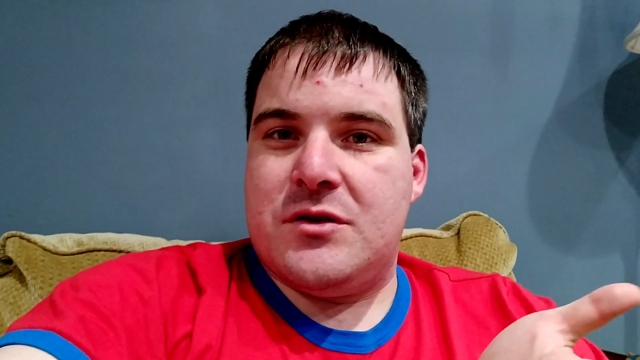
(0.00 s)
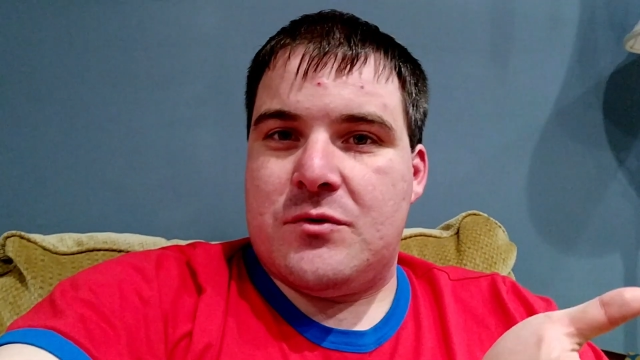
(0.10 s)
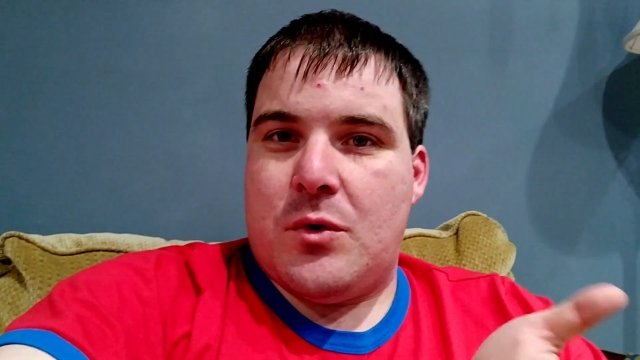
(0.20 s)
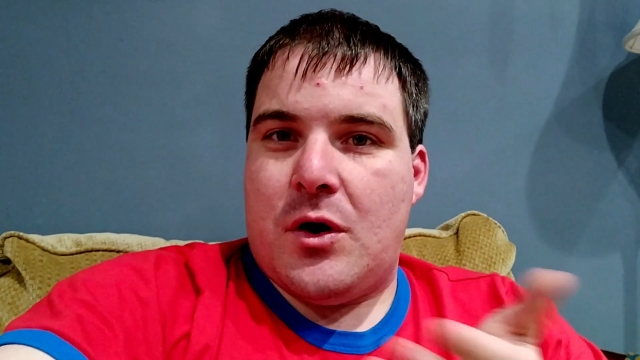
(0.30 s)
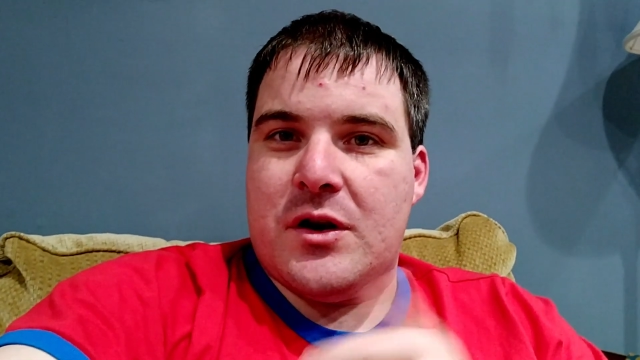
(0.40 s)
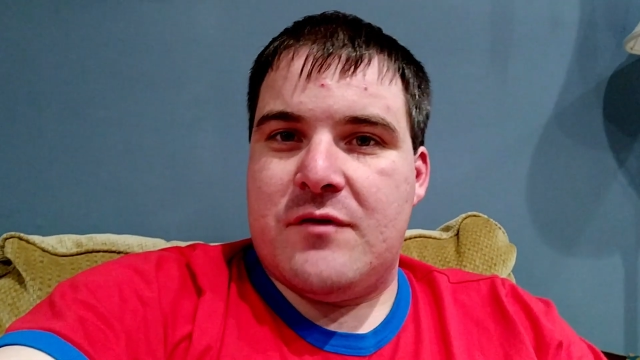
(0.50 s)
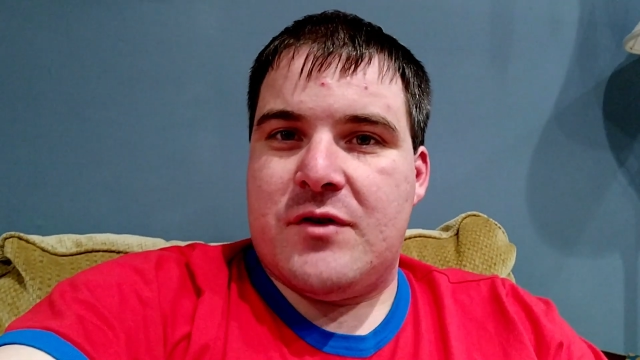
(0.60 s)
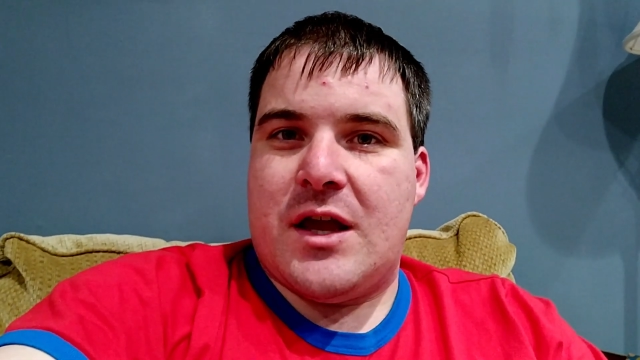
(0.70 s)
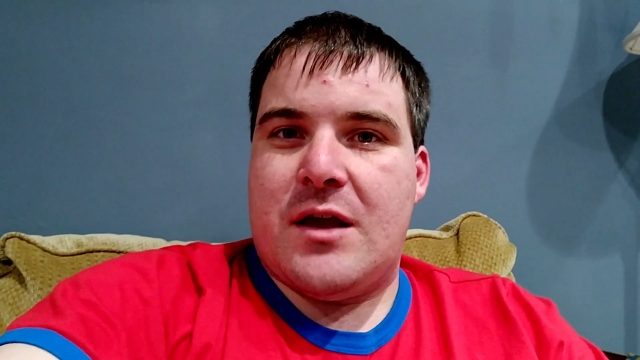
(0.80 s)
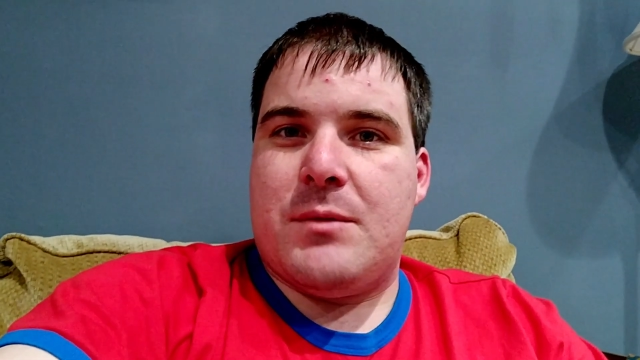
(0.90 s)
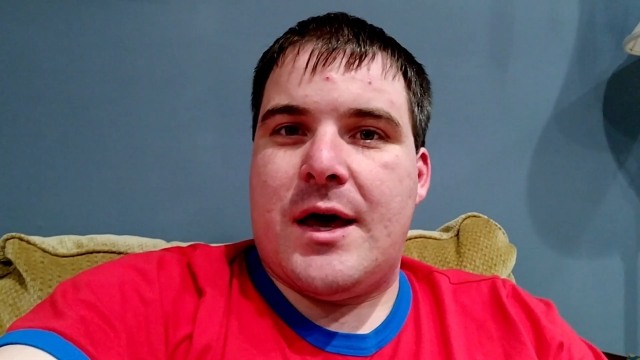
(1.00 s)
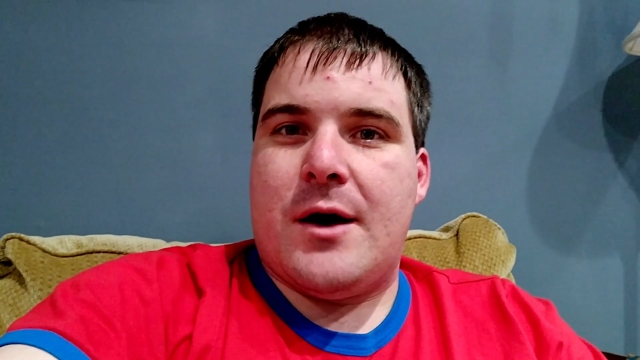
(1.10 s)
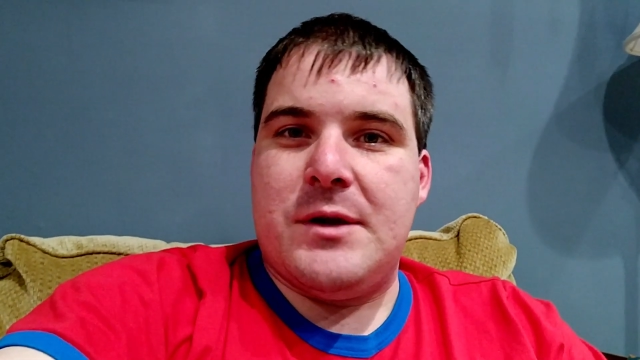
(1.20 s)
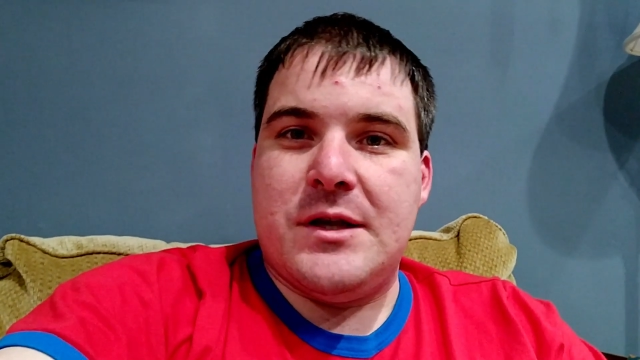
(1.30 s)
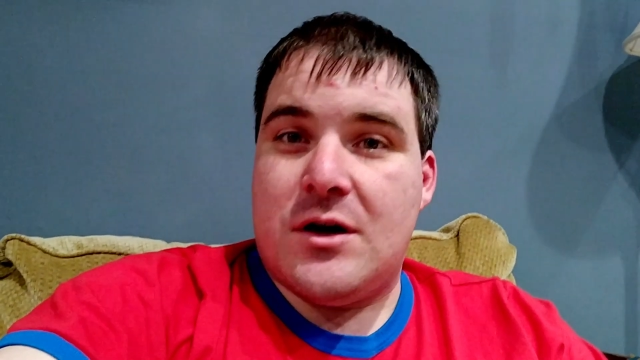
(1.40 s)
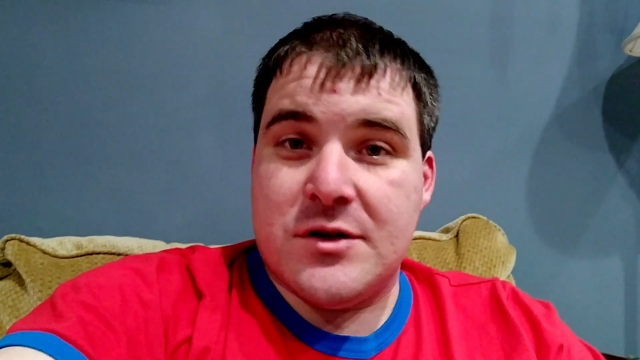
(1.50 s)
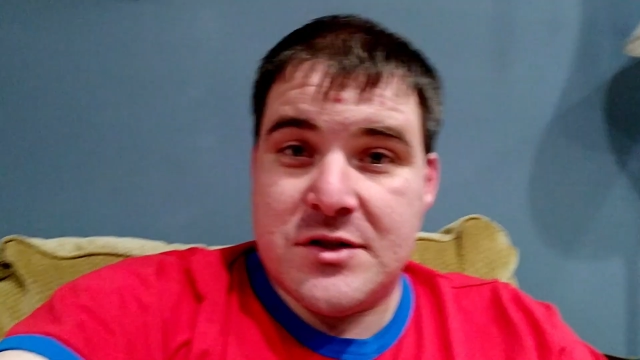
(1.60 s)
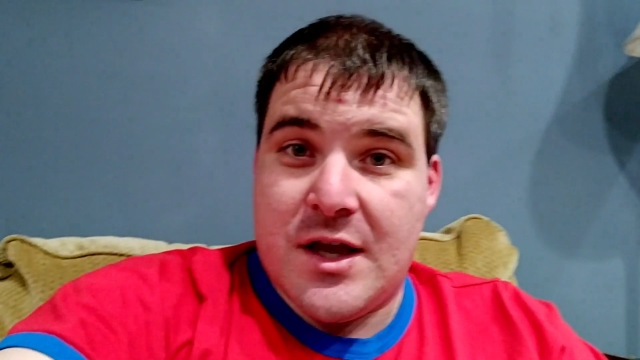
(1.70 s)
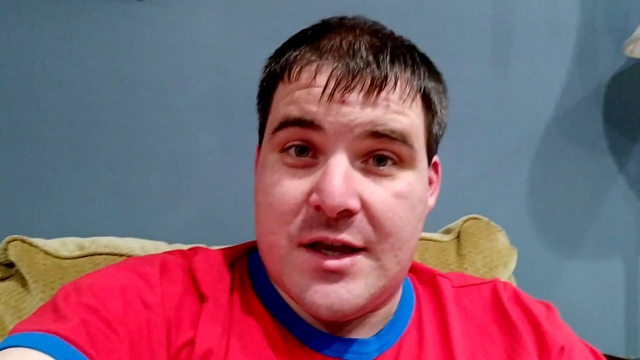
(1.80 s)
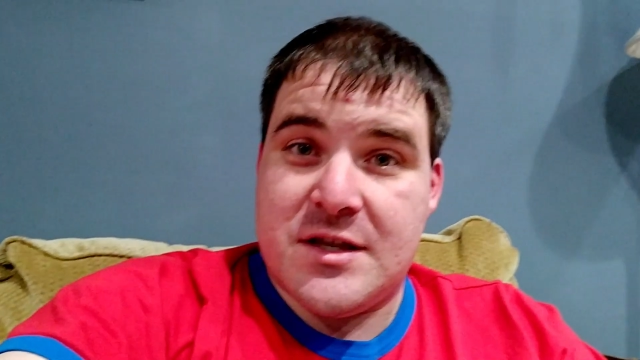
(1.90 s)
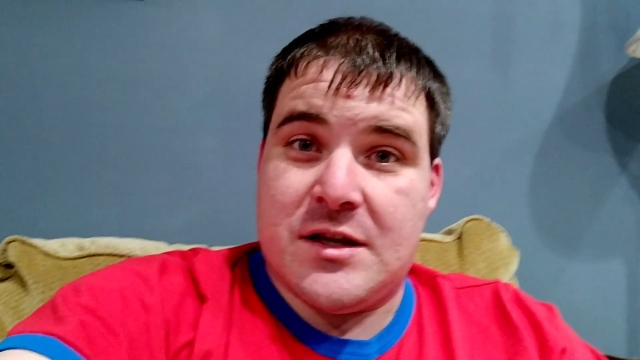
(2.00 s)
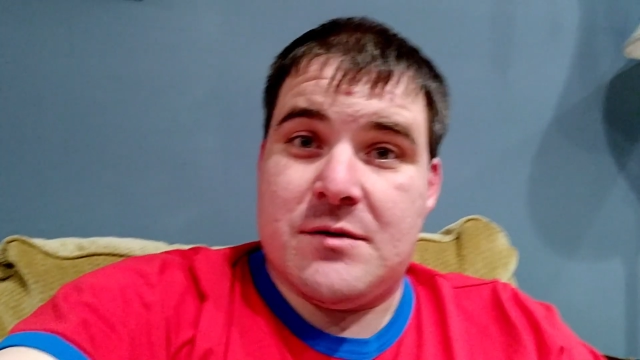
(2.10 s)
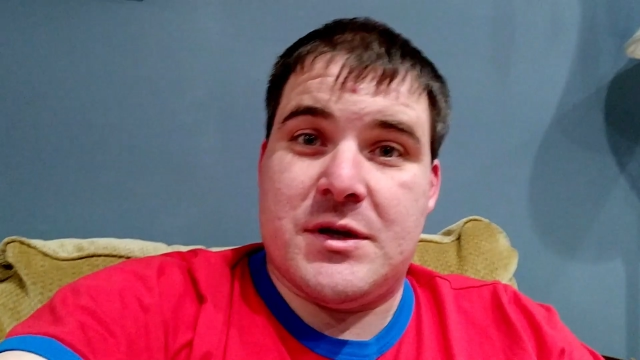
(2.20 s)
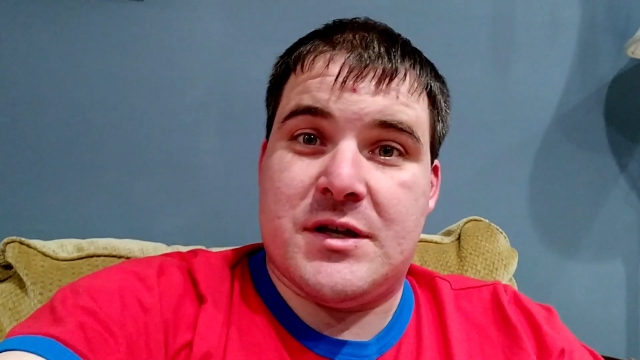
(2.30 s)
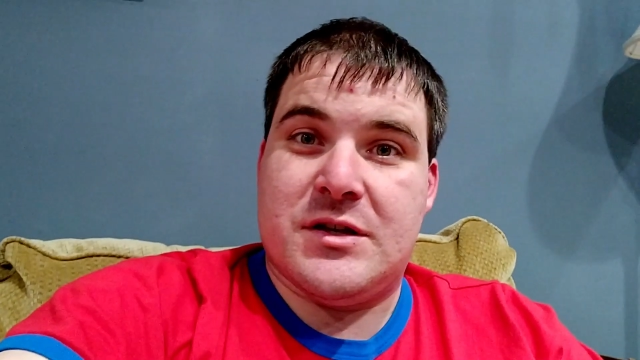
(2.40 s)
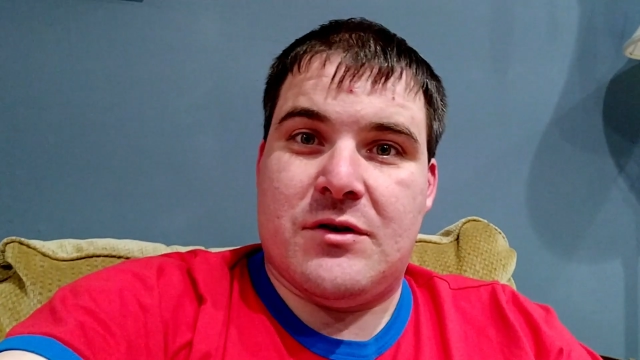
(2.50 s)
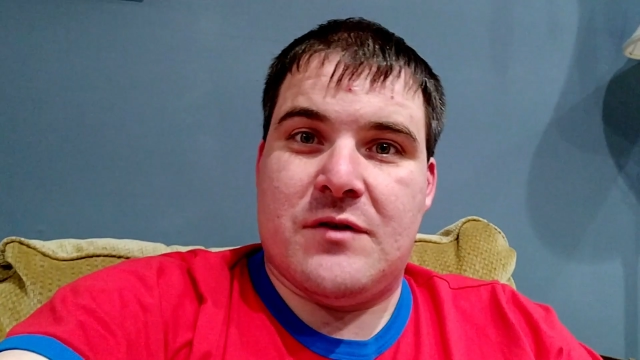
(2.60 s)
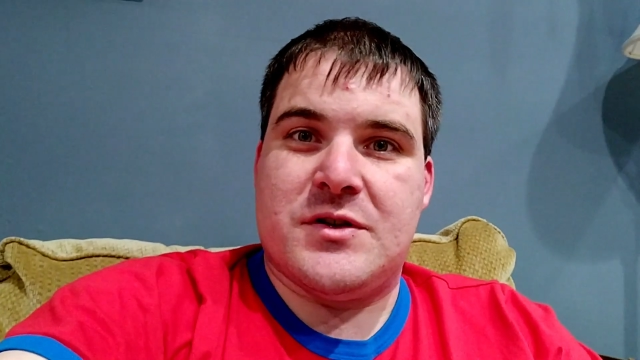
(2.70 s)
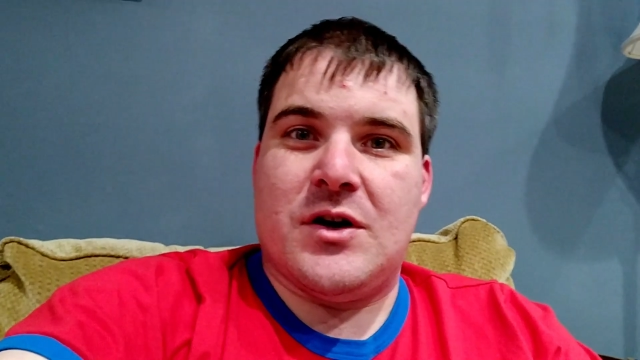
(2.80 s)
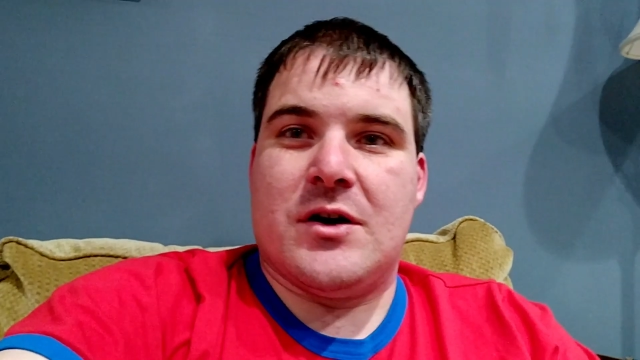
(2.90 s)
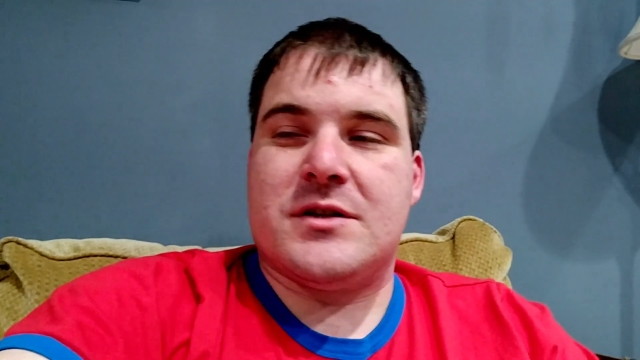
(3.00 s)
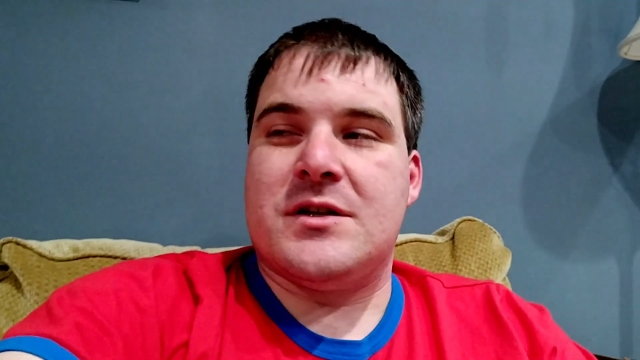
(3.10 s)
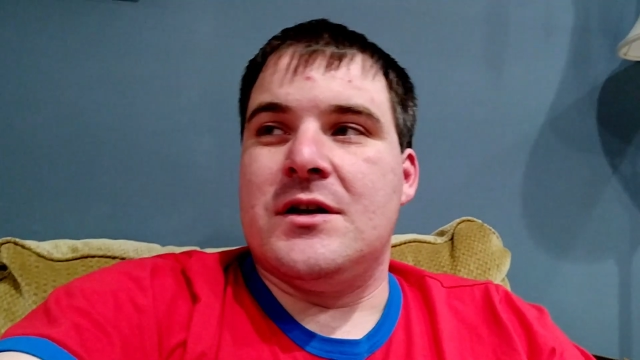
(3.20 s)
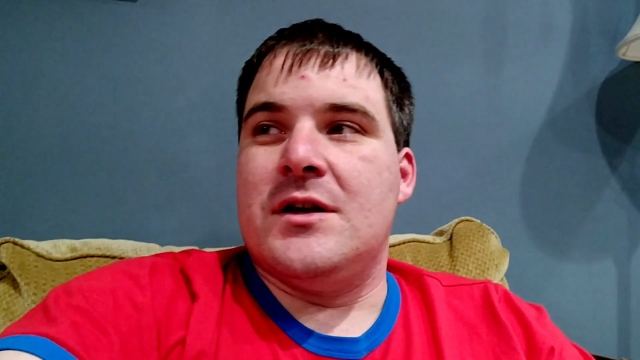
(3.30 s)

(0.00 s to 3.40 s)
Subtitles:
the quality of a game by how many dogs it has in it because he loves dogs.